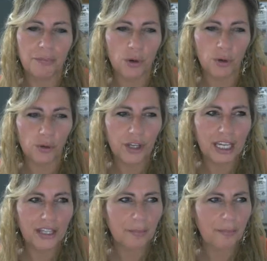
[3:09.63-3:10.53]
blue
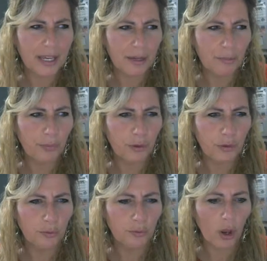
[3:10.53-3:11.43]
here, the big
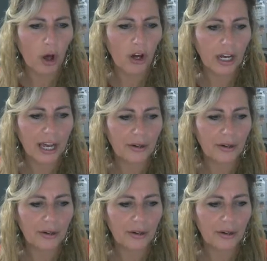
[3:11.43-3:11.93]
blue block,